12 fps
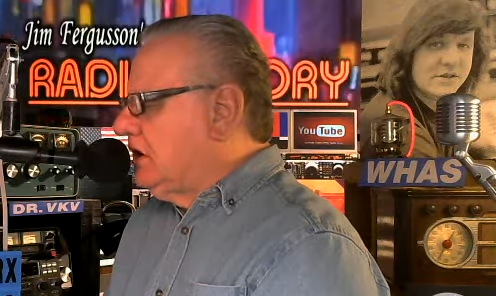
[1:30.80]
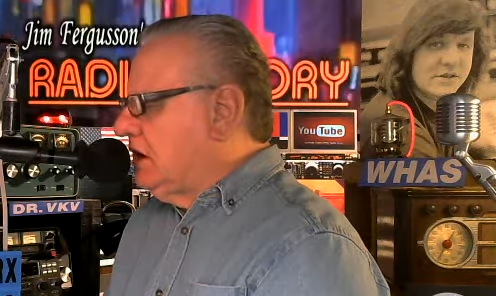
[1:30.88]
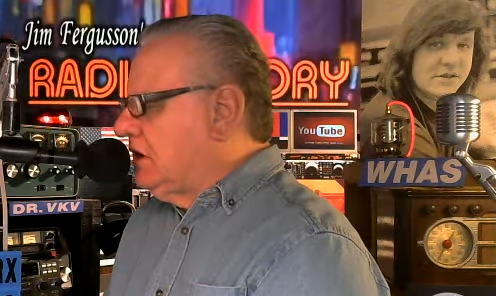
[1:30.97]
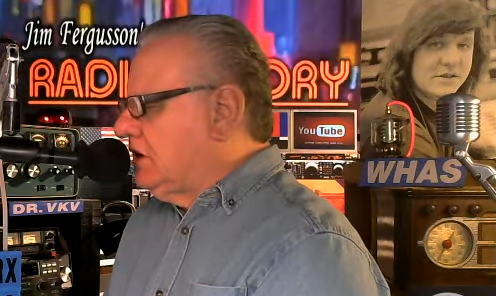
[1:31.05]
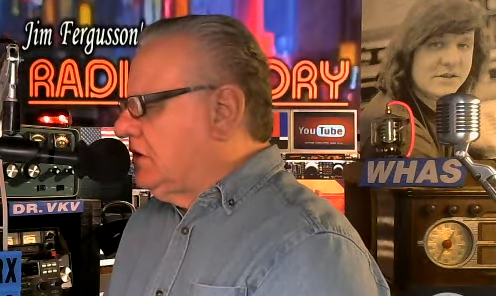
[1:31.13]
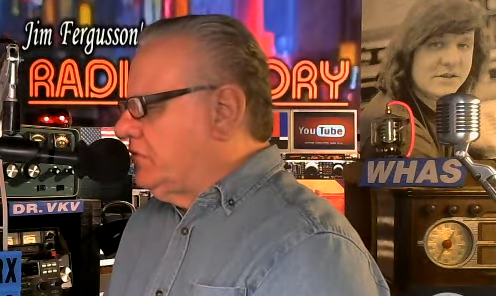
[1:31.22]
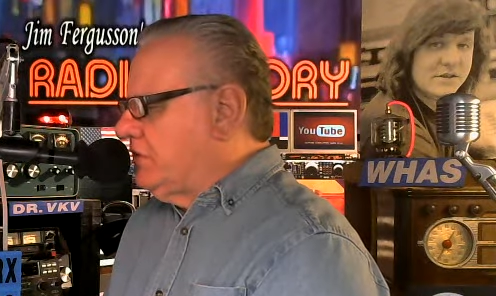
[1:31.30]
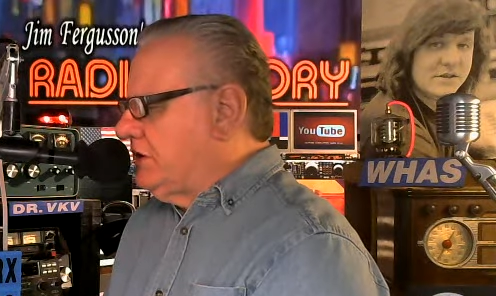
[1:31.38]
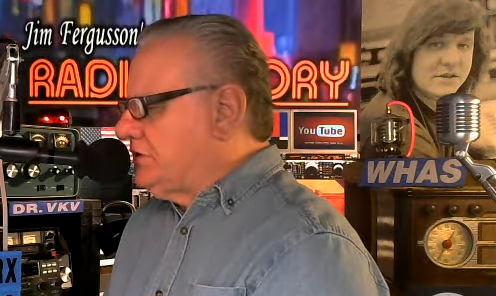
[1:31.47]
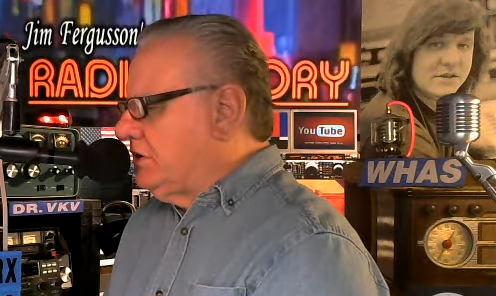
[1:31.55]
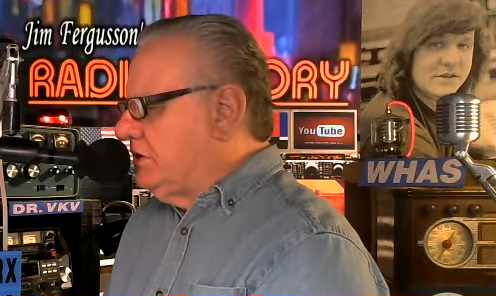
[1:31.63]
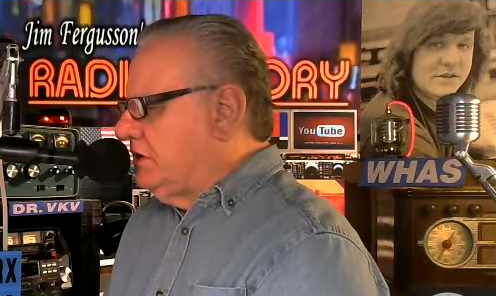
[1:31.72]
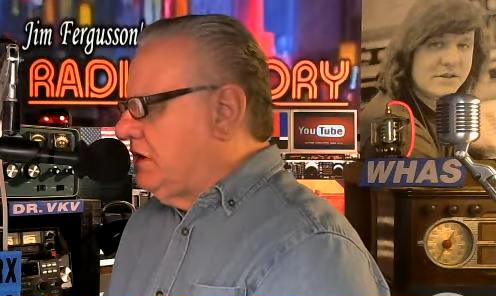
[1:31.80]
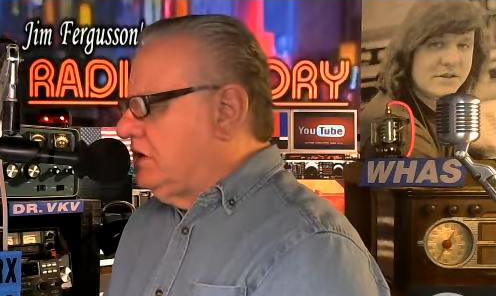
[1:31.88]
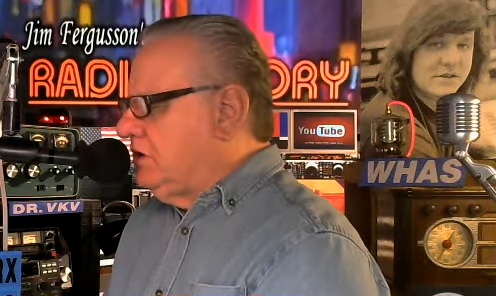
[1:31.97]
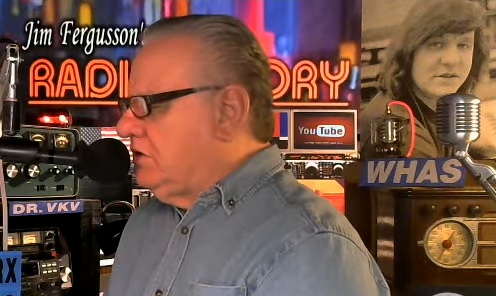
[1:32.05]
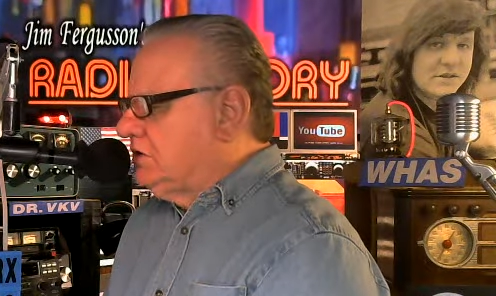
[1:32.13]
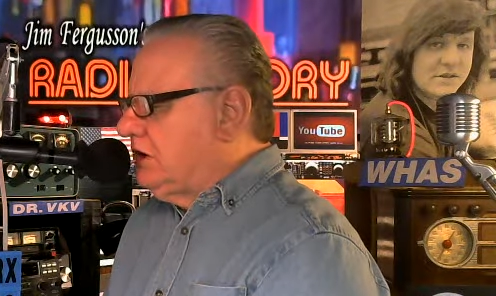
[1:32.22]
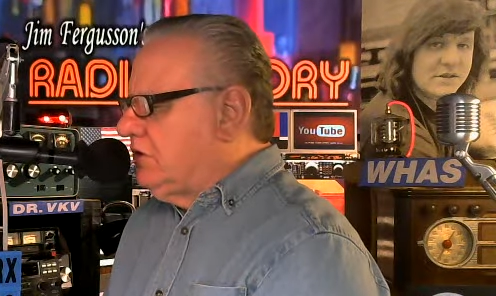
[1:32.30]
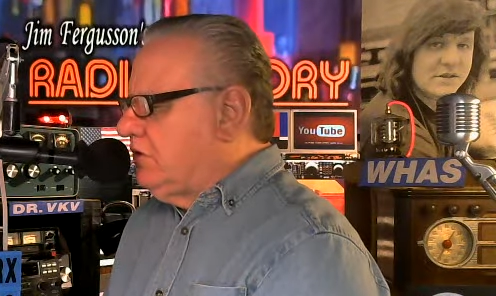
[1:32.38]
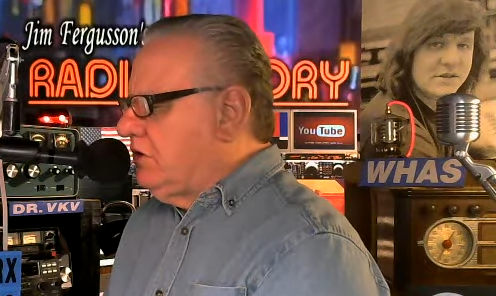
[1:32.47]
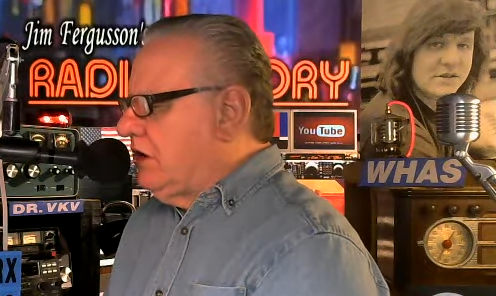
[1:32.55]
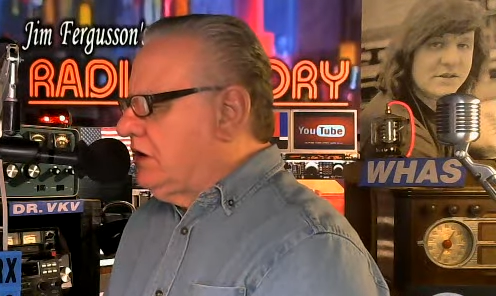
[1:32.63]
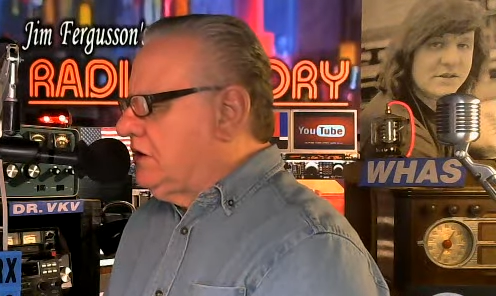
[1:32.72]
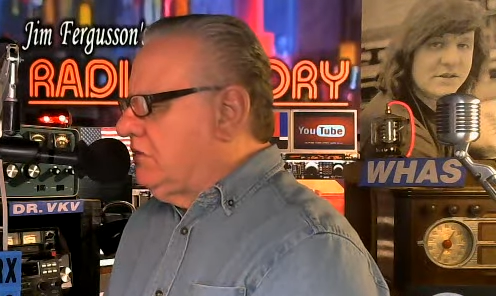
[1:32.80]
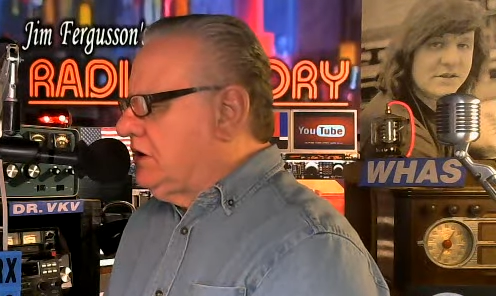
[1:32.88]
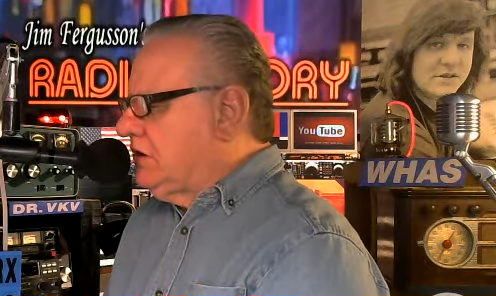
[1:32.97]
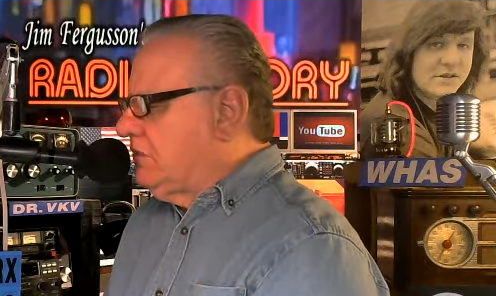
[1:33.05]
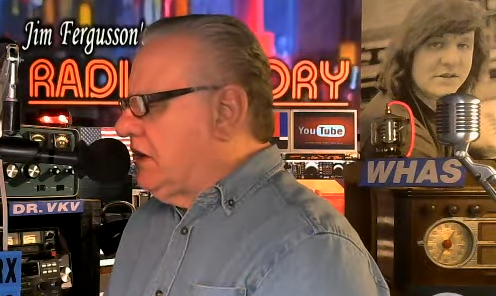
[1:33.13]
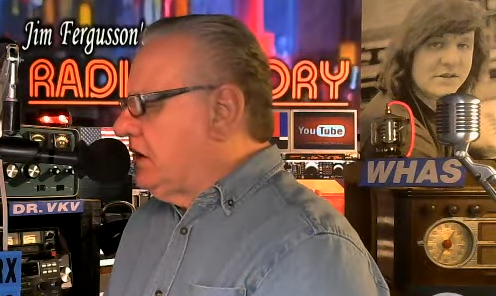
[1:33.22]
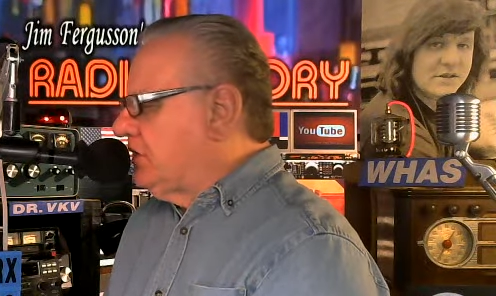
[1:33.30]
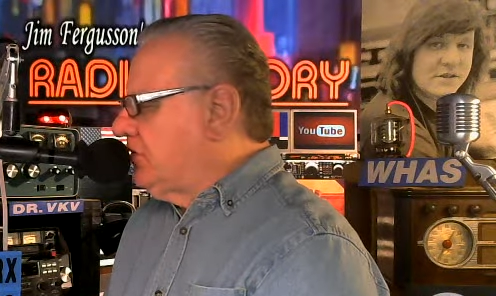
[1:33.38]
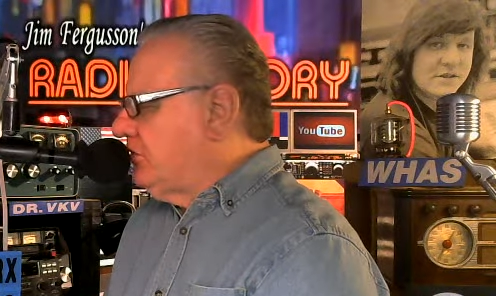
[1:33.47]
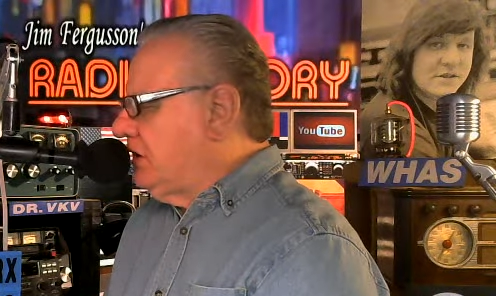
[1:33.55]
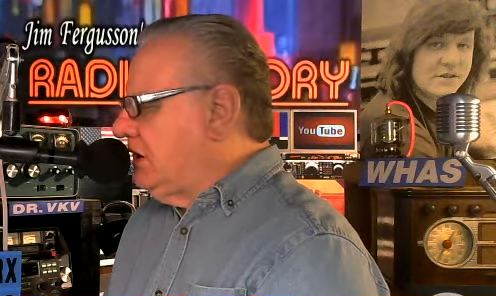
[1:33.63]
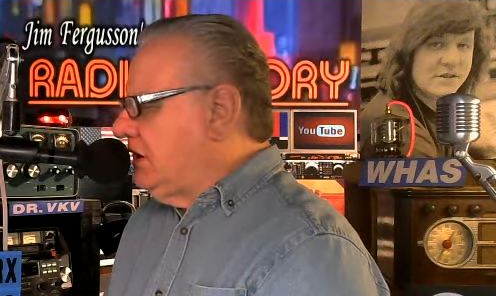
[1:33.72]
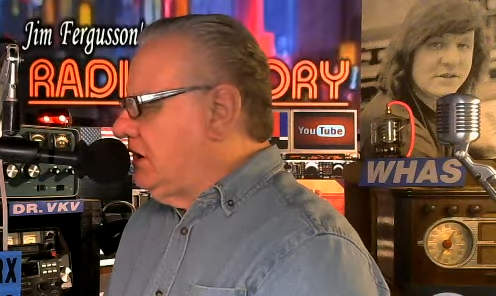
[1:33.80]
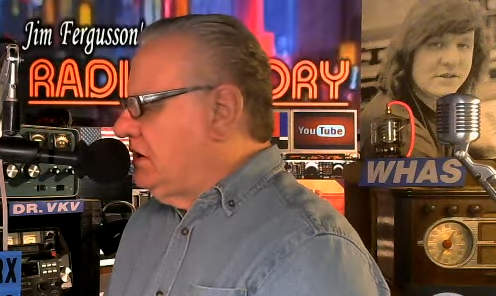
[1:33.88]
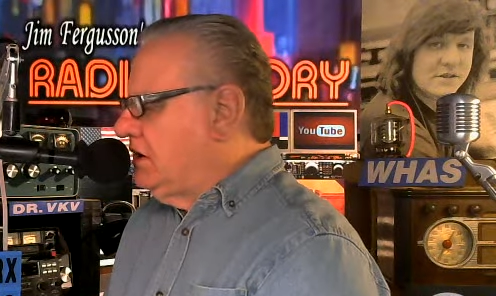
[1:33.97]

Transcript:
Speaker 1: compressor? Usually, we recommend about a three